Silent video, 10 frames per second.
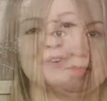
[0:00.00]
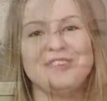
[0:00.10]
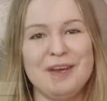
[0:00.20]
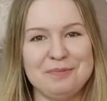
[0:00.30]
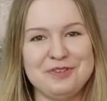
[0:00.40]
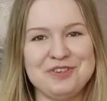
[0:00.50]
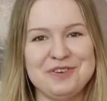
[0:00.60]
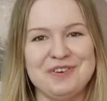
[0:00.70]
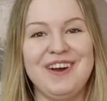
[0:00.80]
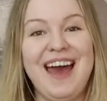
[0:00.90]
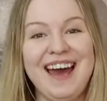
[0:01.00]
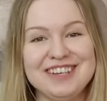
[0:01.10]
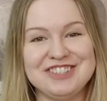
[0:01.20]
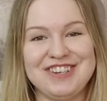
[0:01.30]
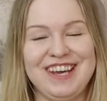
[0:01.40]
step 2,
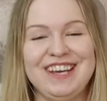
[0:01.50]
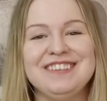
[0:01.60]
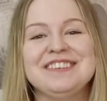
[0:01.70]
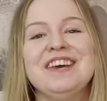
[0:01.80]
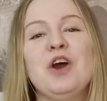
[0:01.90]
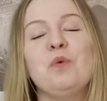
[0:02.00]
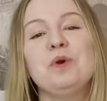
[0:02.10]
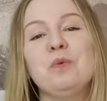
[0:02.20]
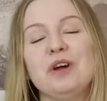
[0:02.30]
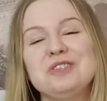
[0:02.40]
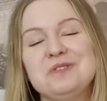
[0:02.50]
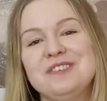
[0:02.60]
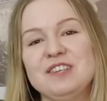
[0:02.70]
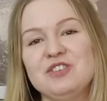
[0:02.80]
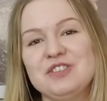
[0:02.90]
agitate, we want to
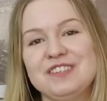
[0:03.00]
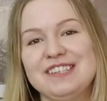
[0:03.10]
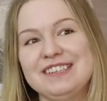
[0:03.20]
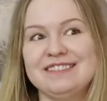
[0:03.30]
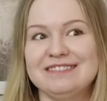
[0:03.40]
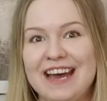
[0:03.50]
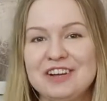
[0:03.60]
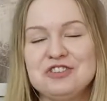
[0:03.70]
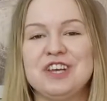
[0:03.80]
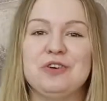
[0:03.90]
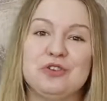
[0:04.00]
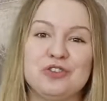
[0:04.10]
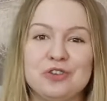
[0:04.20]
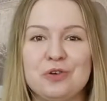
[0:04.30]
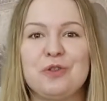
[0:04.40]
essentially agitate or
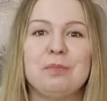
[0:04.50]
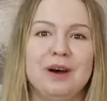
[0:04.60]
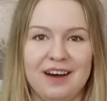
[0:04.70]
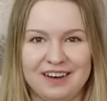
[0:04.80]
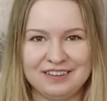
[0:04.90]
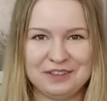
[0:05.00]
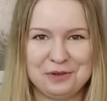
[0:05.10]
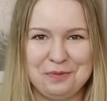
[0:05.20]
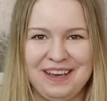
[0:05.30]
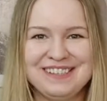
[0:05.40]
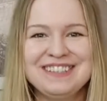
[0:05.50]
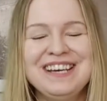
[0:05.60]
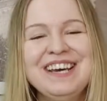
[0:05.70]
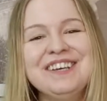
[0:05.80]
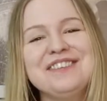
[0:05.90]
stir the pot a little bit.
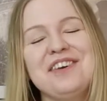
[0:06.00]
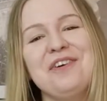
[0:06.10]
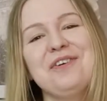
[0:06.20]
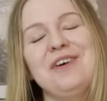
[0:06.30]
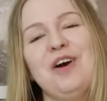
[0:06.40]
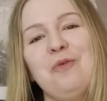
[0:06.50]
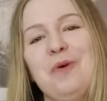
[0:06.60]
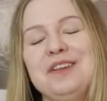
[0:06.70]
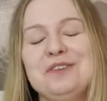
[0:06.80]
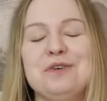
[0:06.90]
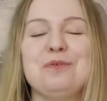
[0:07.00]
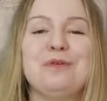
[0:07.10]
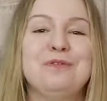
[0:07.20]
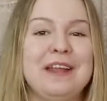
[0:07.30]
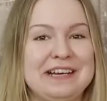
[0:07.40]
So once you've
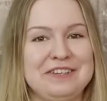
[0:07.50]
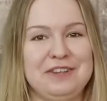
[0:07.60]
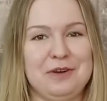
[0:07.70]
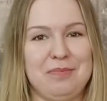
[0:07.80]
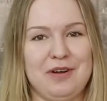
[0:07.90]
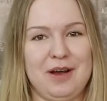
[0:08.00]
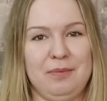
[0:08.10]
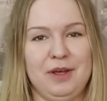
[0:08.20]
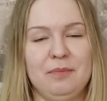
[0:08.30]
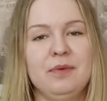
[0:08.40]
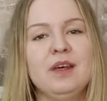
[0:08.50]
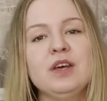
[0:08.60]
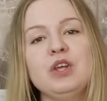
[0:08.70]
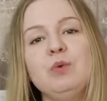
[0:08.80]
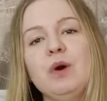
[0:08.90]
reflected their problem,
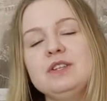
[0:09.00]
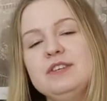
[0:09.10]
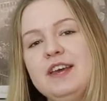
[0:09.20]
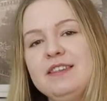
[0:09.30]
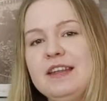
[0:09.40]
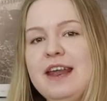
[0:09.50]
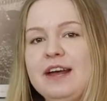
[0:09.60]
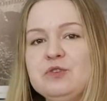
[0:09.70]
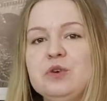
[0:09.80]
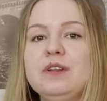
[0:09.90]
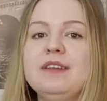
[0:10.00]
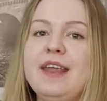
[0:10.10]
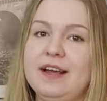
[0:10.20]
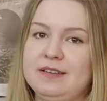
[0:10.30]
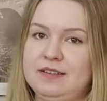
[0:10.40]
you want to take the natural
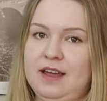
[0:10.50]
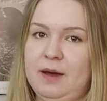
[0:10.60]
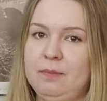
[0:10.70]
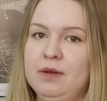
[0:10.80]
next step.